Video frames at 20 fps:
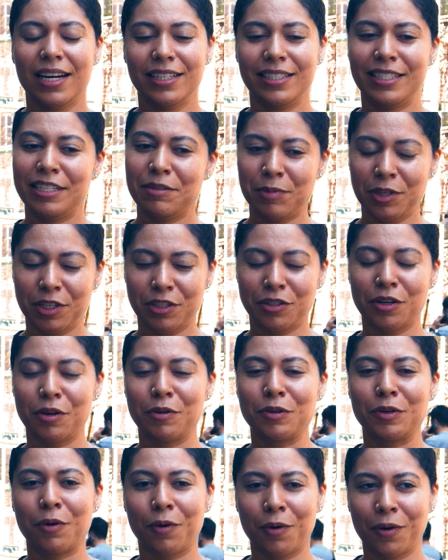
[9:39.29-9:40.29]
deep in a
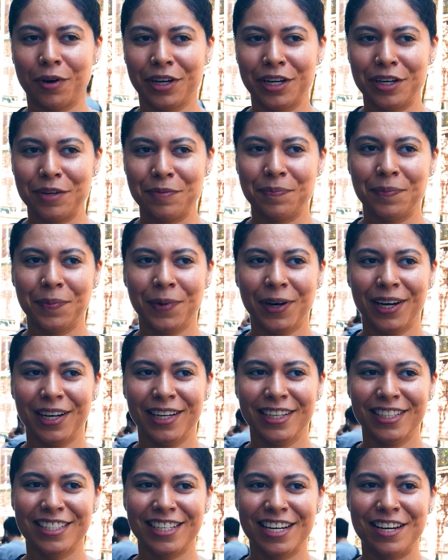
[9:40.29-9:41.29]
stone quarry.
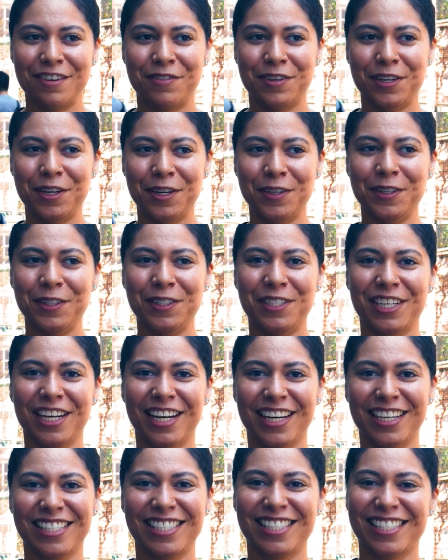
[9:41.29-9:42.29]
But if you
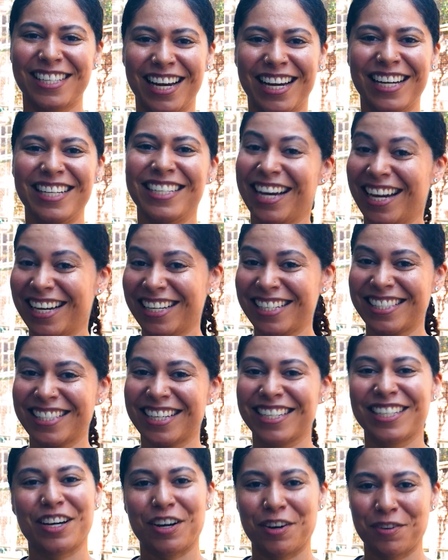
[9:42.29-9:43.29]
just say yes
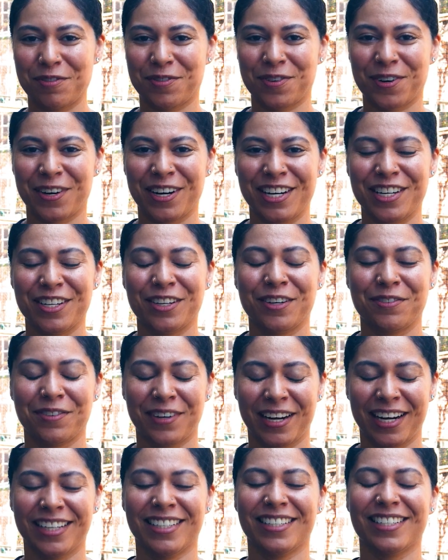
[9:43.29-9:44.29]
and go for it, you'll
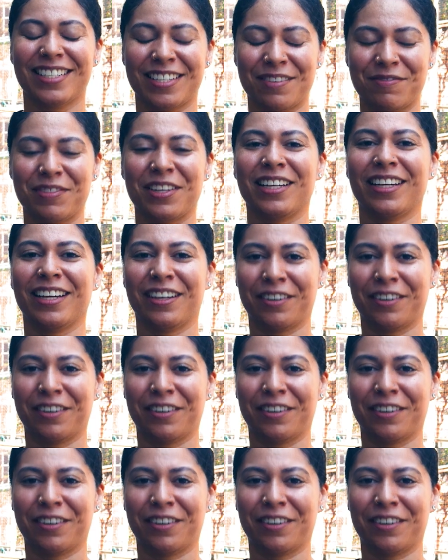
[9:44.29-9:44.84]
find something